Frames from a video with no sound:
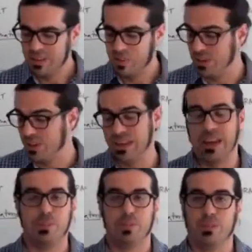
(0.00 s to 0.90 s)
with the
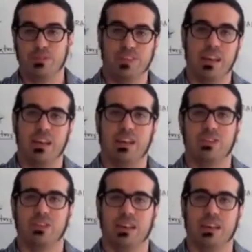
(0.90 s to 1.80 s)
help of,
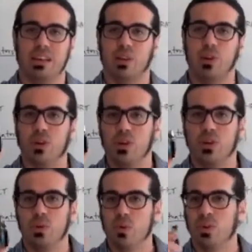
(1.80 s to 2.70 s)
actually an
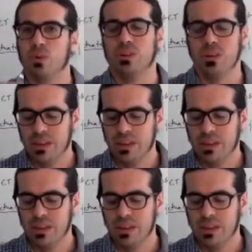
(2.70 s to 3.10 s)
Arduino Uno.